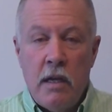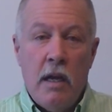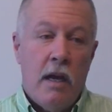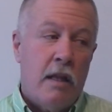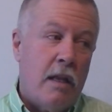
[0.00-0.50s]

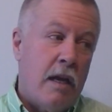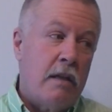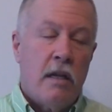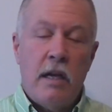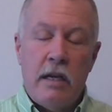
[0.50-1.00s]
And then
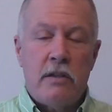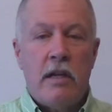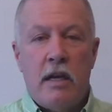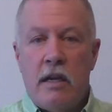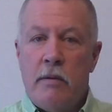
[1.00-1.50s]
the next day
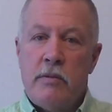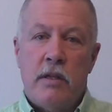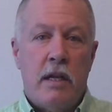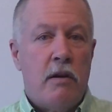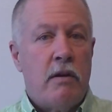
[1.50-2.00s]
comes and
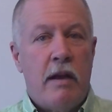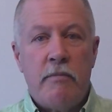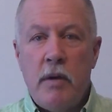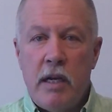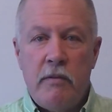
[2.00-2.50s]
they don't have
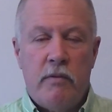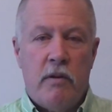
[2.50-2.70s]
money for